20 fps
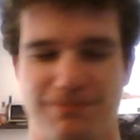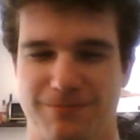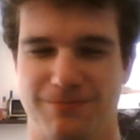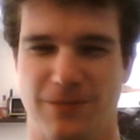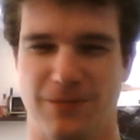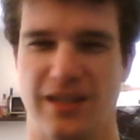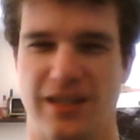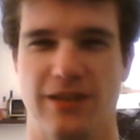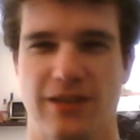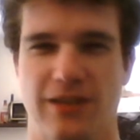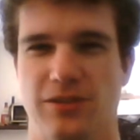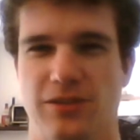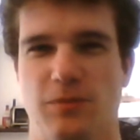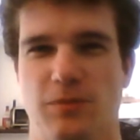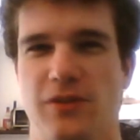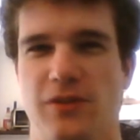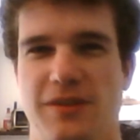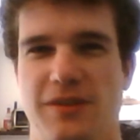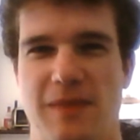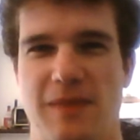Windows
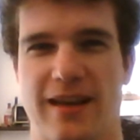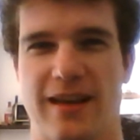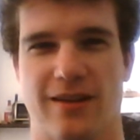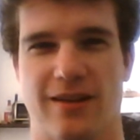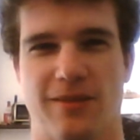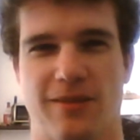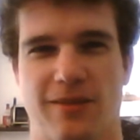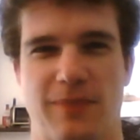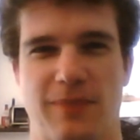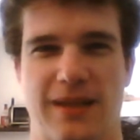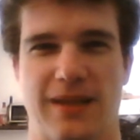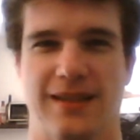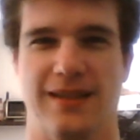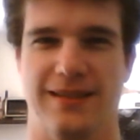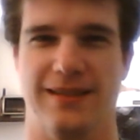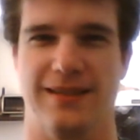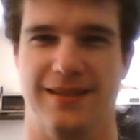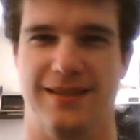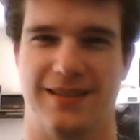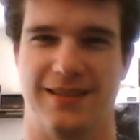Movie Maker
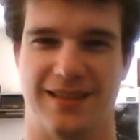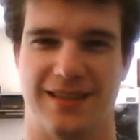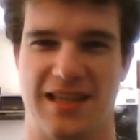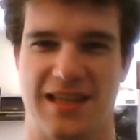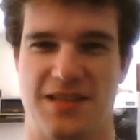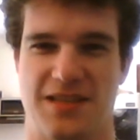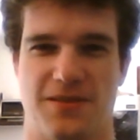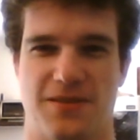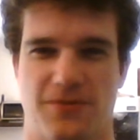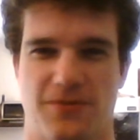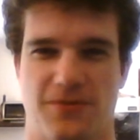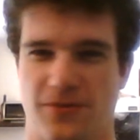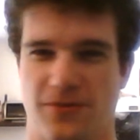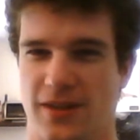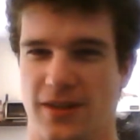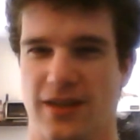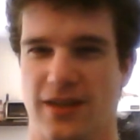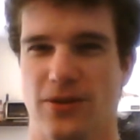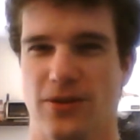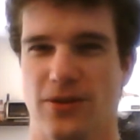because it's
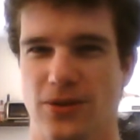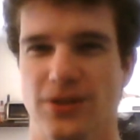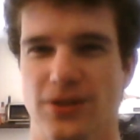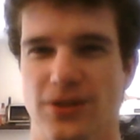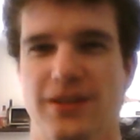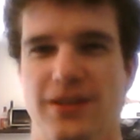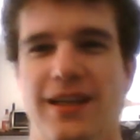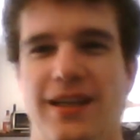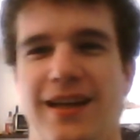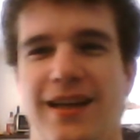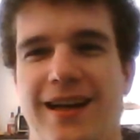freaking old.